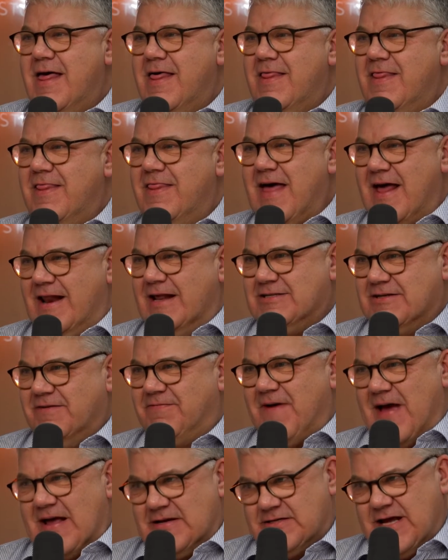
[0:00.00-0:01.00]
That is a
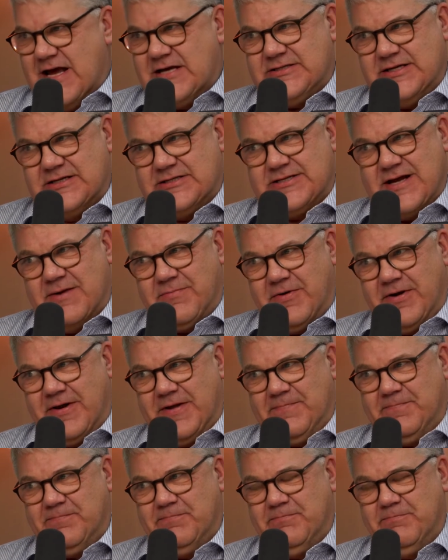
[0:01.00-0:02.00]
fantastic
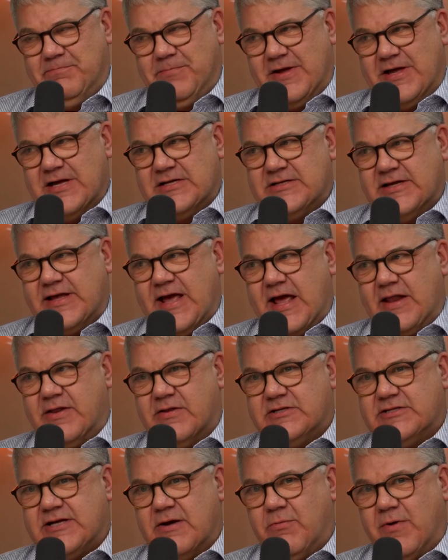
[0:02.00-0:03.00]
summary, because
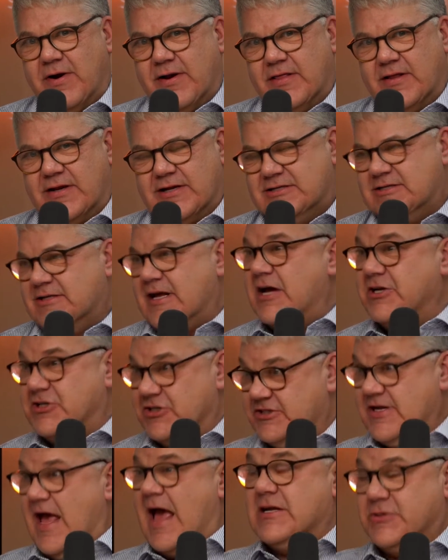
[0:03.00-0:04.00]
again, one of the
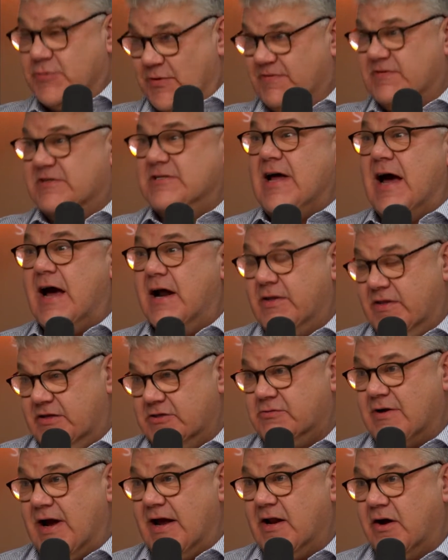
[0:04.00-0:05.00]
discussions as we've started
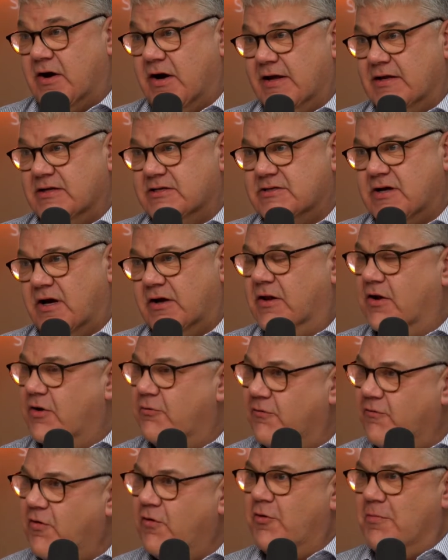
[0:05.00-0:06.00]
this rate hiking cycle, and
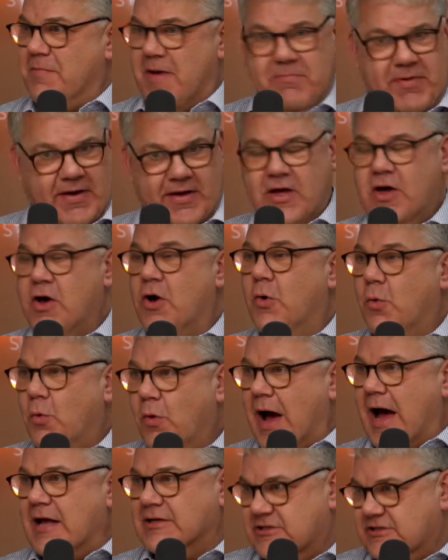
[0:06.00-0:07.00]
we've got to remember,
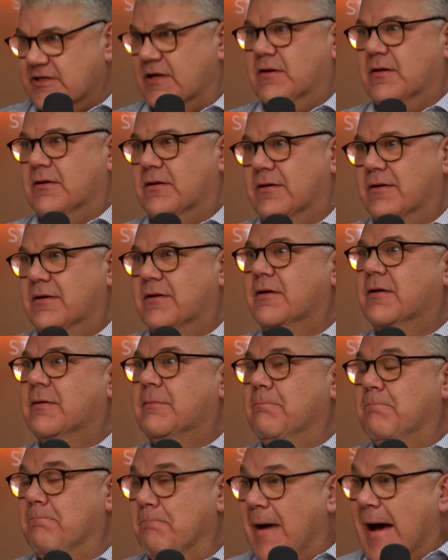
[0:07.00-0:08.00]
until
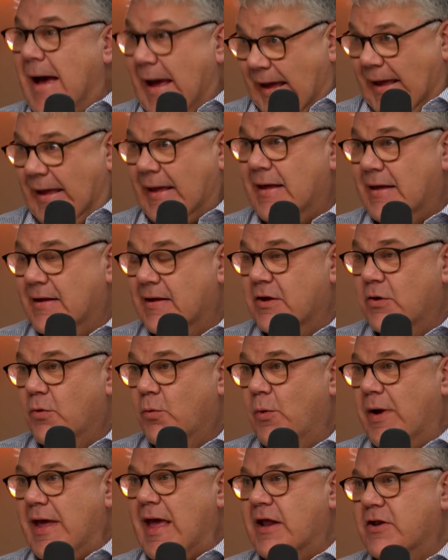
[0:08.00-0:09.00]
May,
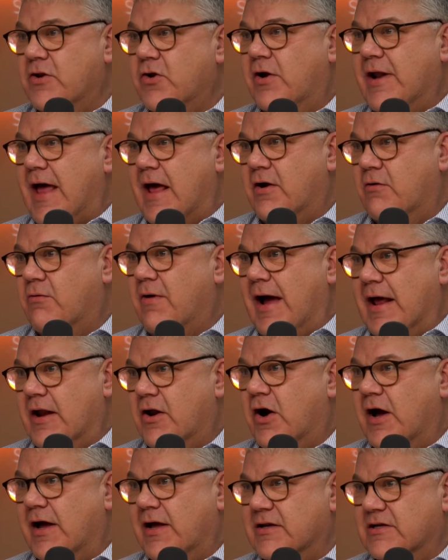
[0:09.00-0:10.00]
we had not had a rate
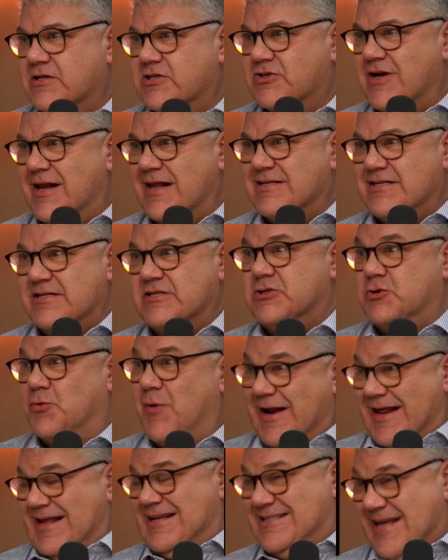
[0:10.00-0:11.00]
hike in Australia since
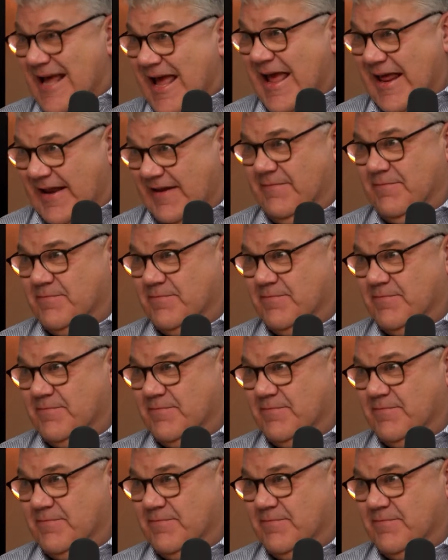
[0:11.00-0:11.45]
2010.